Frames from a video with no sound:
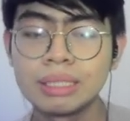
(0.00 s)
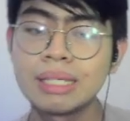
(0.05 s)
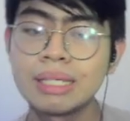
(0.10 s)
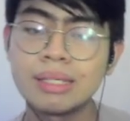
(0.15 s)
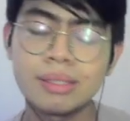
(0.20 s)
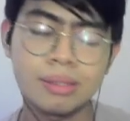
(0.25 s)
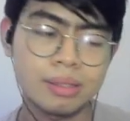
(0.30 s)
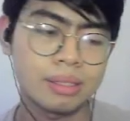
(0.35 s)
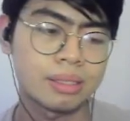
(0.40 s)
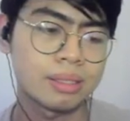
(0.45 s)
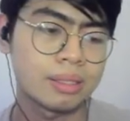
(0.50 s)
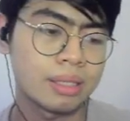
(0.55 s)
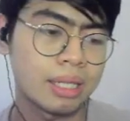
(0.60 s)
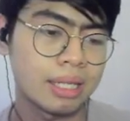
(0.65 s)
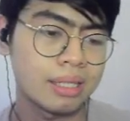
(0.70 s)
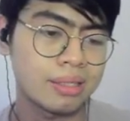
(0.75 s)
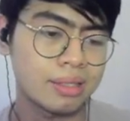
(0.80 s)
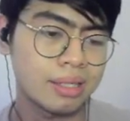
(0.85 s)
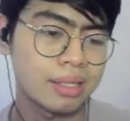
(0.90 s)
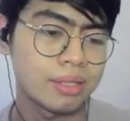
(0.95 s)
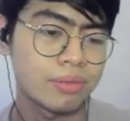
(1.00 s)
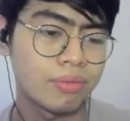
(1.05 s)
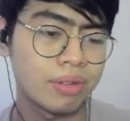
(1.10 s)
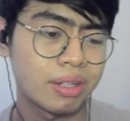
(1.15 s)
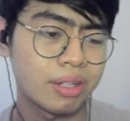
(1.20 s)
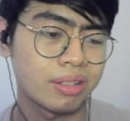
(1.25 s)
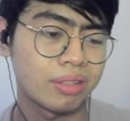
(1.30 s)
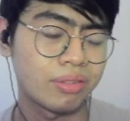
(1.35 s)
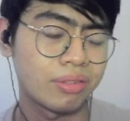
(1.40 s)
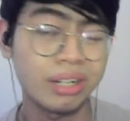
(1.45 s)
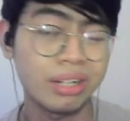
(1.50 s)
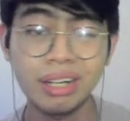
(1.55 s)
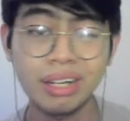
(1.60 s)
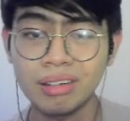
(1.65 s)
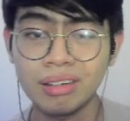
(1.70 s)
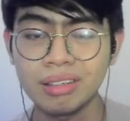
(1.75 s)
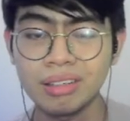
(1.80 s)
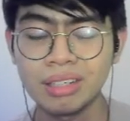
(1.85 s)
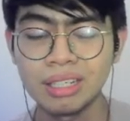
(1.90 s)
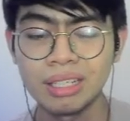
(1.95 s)
This case is very
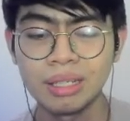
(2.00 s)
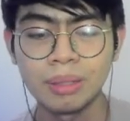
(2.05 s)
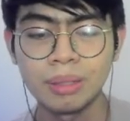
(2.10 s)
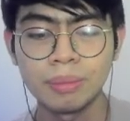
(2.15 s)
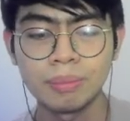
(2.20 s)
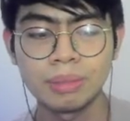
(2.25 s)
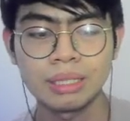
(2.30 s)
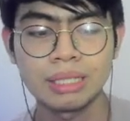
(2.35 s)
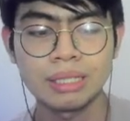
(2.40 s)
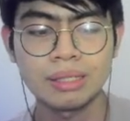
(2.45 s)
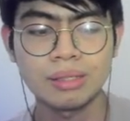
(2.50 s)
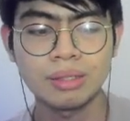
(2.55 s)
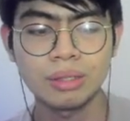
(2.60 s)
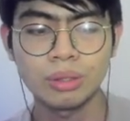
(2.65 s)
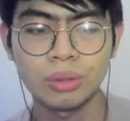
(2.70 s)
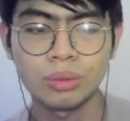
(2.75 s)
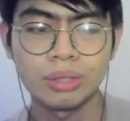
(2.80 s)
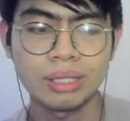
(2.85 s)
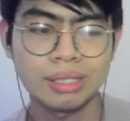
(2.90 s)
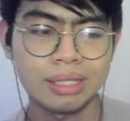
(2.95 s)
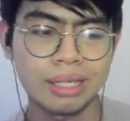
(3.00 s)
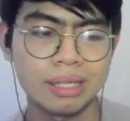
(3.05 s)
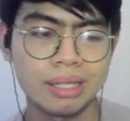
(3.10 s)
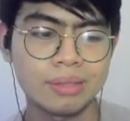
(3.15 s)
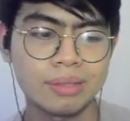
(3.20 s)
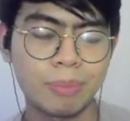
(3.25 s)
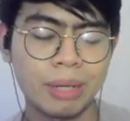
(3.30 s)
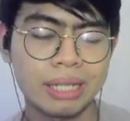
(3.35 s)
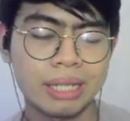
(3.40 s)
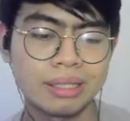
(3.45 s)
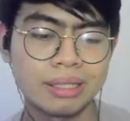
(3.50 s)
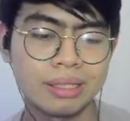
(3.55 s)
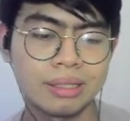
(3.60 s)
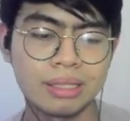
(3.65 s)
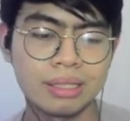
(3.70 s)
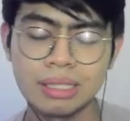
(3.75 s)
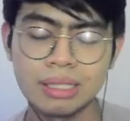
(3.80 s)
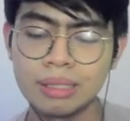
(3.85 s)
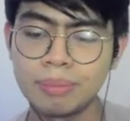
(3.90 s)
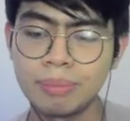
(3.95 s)
rare because this case
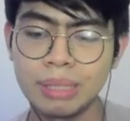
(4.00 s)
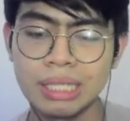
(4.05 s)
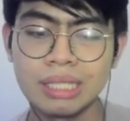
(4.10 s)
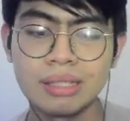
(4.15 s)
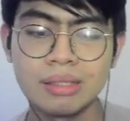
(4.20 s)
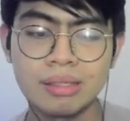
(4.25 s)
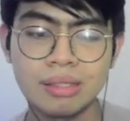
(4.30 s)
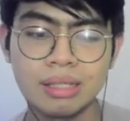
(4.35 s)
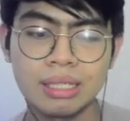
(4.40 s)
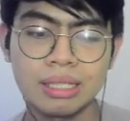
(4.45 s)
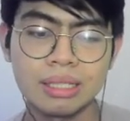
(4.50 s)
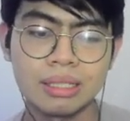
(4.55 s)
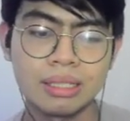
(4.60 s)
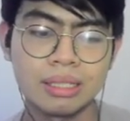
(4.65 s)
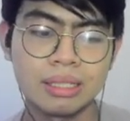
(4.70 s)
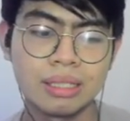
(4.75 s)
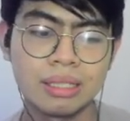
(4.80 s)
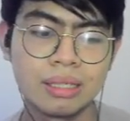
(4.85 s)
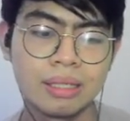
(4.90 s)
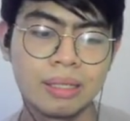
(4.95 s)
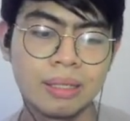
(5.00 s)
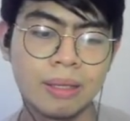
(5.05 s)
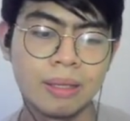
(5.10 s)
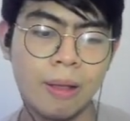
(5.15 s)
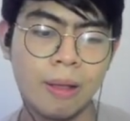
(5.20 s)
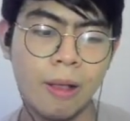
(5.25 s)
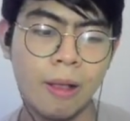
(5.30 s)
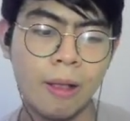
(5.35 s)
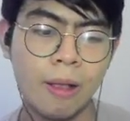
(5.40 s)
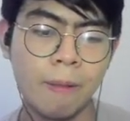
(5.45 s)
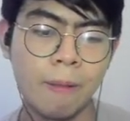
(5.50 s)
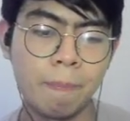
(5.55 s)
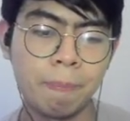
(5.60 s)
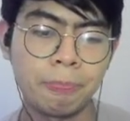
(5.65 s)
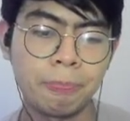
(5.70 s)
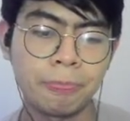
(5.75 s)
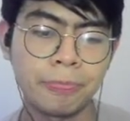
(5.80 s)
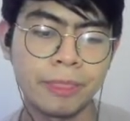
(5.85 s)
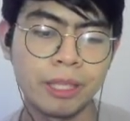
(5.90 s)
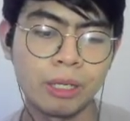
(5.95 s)
practically means like
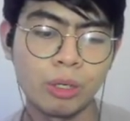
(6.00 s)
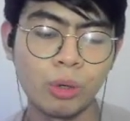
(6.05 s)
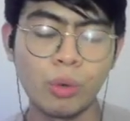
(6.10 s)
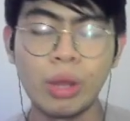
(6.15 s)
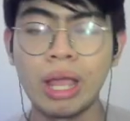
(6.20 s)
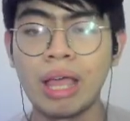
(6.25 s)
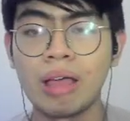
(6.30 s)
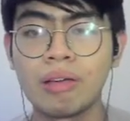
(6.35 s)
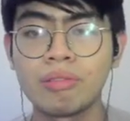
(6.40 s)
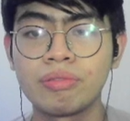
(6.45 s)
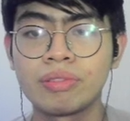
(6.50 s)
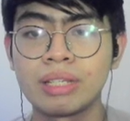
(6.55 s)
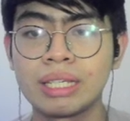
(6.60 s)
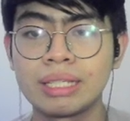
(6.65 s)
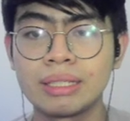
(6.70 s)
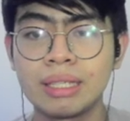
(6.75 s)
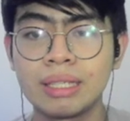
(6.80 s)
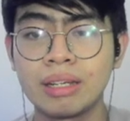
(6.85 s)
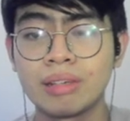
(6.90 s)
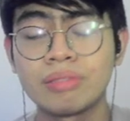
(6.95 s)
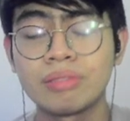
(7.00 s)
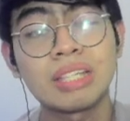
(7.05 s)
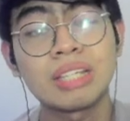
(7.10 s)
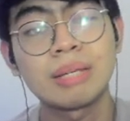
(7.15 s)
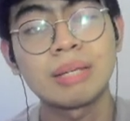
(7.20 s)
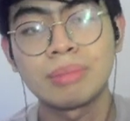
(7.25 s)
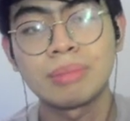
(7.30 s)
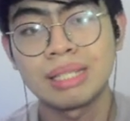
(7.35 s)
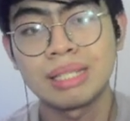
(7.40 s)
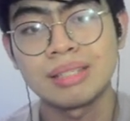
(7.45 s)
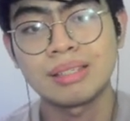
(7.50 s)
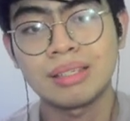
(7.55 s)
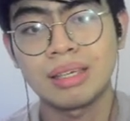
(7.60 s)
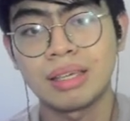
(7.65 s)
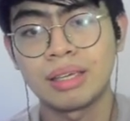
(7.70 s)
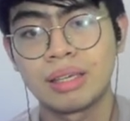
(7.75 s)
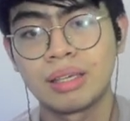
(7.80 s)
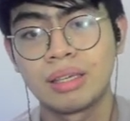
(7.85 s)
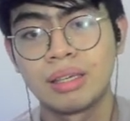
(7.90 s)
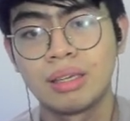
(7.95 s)
you don't have like enough time, let's
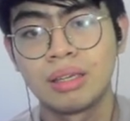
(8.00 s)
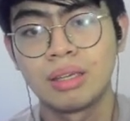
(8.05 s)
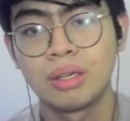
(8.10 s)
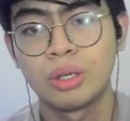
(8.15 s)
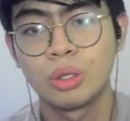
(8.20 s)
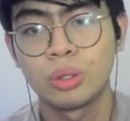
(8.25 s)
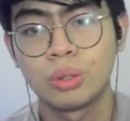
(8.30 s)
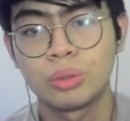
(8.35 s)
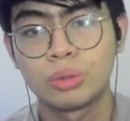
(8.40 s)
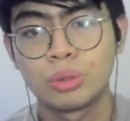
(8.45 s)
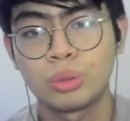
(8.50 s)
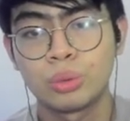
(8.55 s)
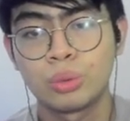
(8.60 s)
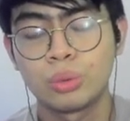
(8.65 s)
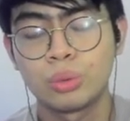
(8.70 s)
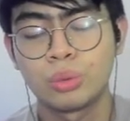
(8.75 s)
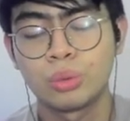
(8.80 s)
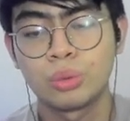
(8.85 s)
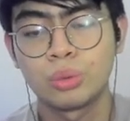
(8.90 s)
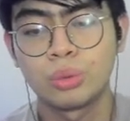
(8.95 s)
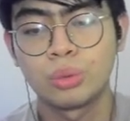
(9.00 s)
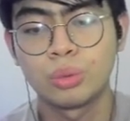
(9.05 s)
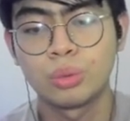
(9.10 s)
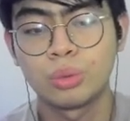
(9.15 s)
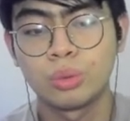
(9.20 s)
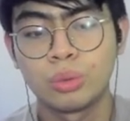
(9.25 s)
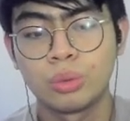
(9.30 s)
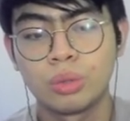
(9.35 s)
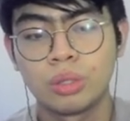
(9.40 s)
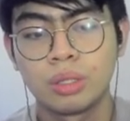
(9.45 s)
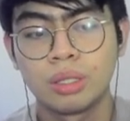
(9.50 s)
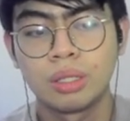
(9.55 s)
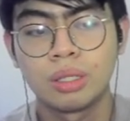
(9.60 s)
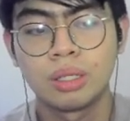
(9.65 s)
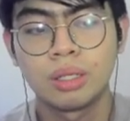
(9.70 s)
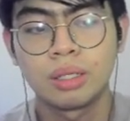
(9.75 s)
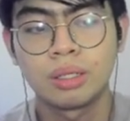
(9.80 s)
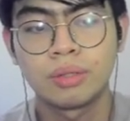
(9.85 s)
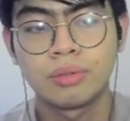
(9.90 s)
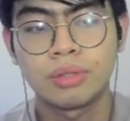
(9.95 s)
say, to
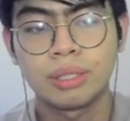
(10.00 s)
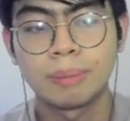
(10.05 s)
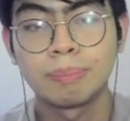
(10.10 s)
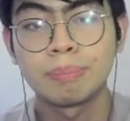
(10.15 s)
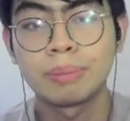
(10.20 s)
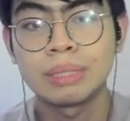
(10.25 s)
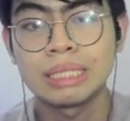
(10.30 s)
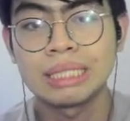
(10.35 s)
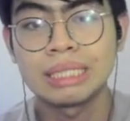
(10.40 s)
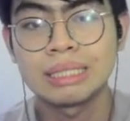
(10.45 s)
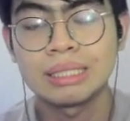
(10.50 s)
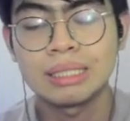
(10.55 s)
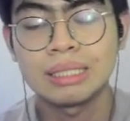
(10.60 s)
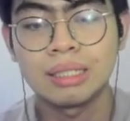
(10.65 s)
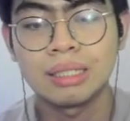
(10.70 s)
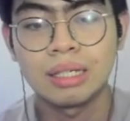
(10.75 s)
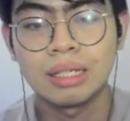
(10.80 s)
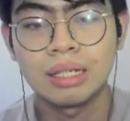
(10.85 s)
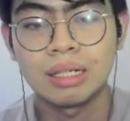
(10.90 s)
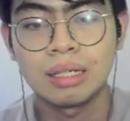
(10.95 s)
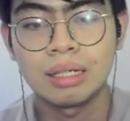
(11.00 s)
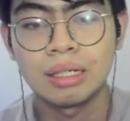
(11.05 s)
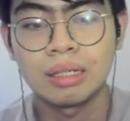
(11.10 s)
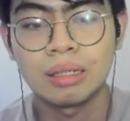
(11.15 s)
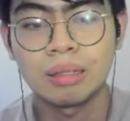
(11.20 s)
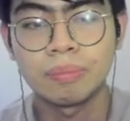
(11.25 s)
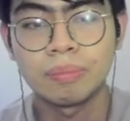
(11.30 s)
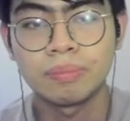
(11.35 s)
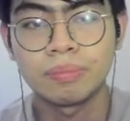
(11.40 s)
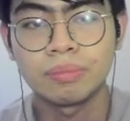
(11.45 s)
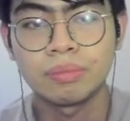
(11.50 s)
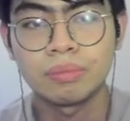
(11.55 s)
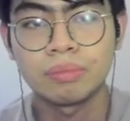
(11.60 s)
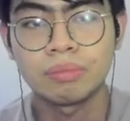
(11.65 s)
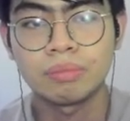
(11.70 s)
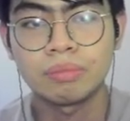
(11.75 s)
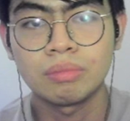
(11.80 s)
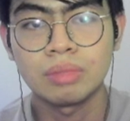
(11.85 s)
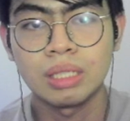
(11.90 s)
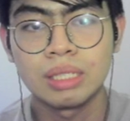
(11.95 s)
complete
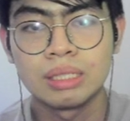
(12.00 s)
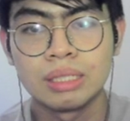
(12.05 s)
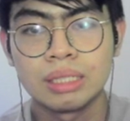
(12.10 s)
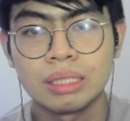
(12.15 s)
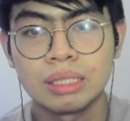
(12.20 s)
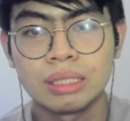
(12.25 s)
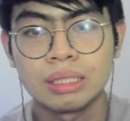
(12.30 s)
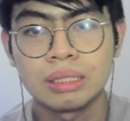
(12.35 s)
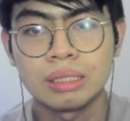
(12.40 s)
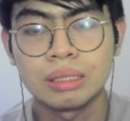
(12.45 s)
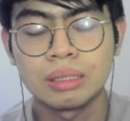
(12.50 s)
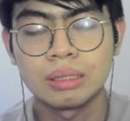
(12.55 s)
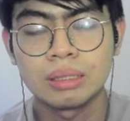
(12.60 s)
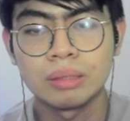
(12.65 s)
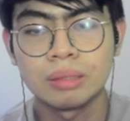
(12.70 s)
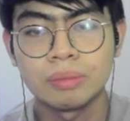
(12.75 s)
the